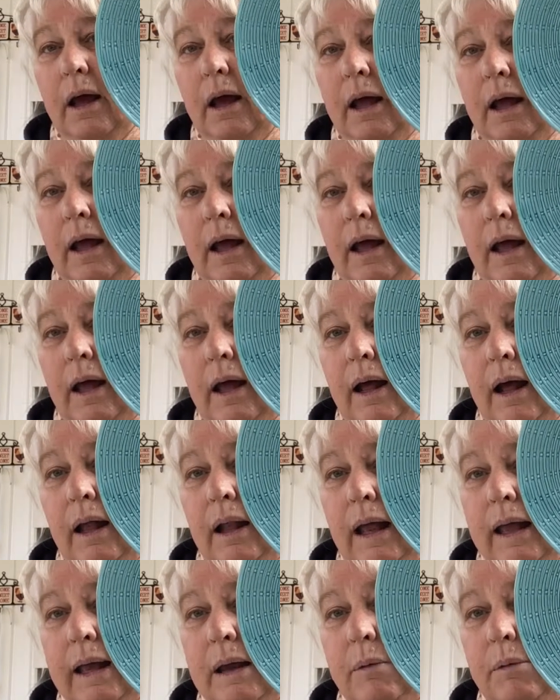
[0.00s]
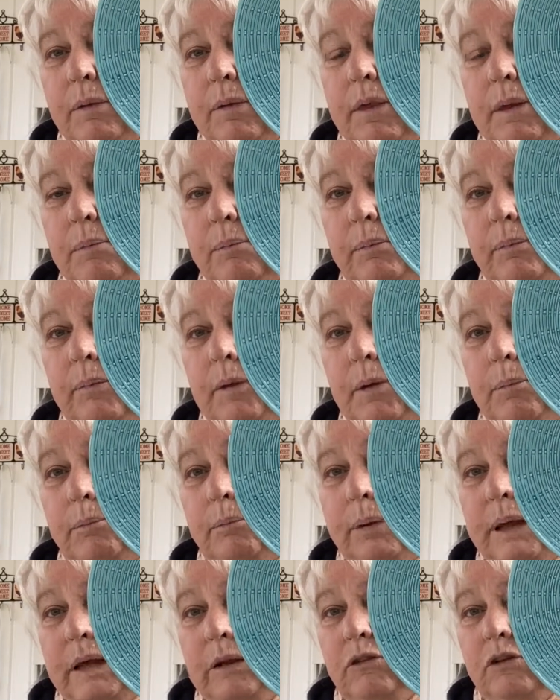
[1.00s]
I like it with the
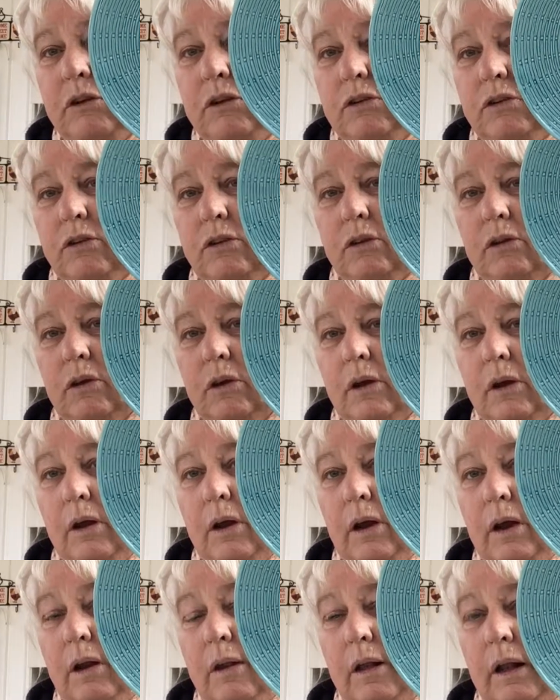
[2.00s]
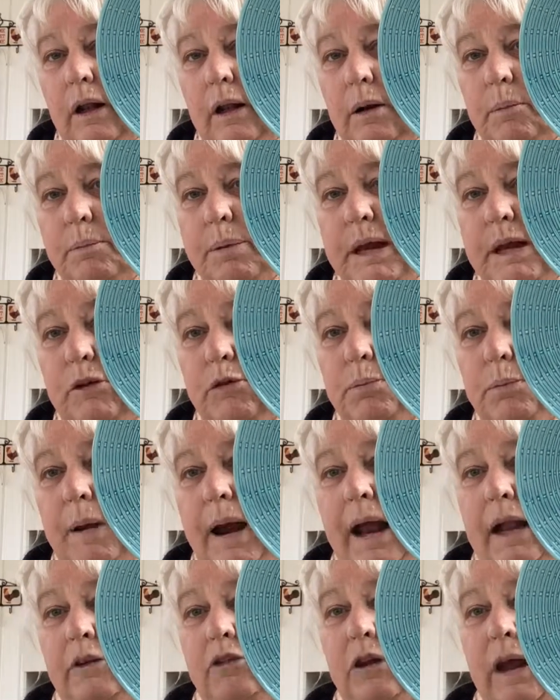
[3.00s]
peaches, the little peach
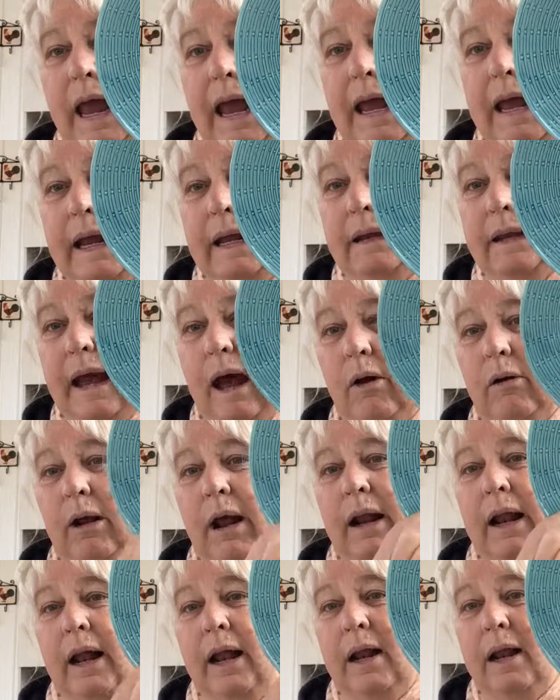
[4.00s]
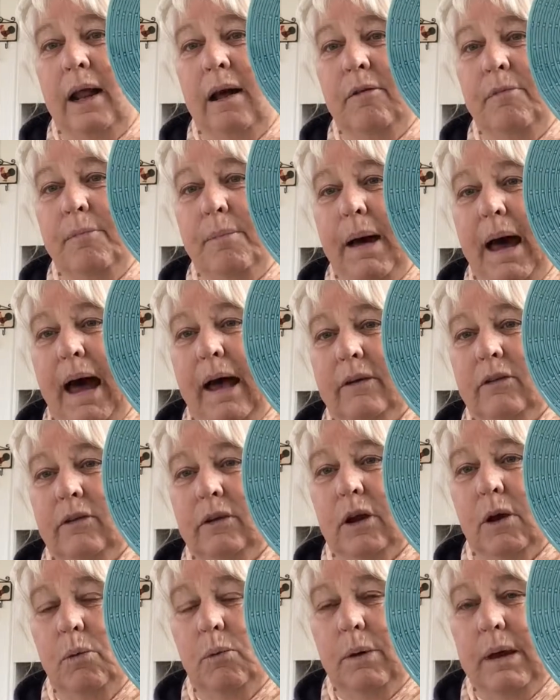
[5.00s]
branch hanging down, and I love
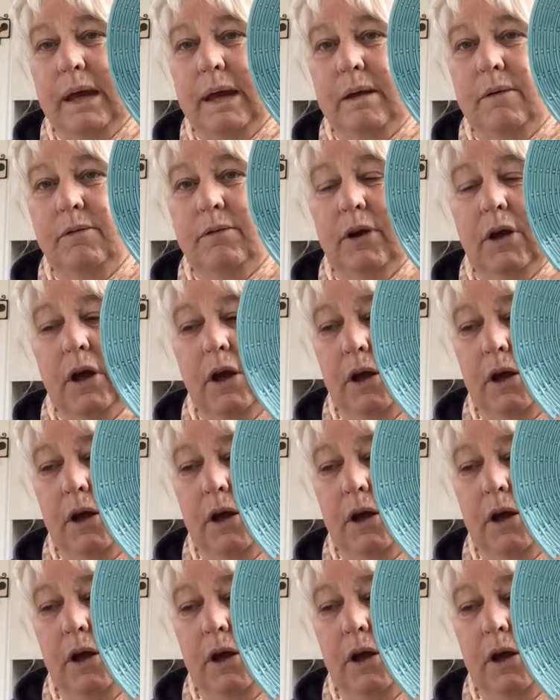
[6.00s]
basket weave.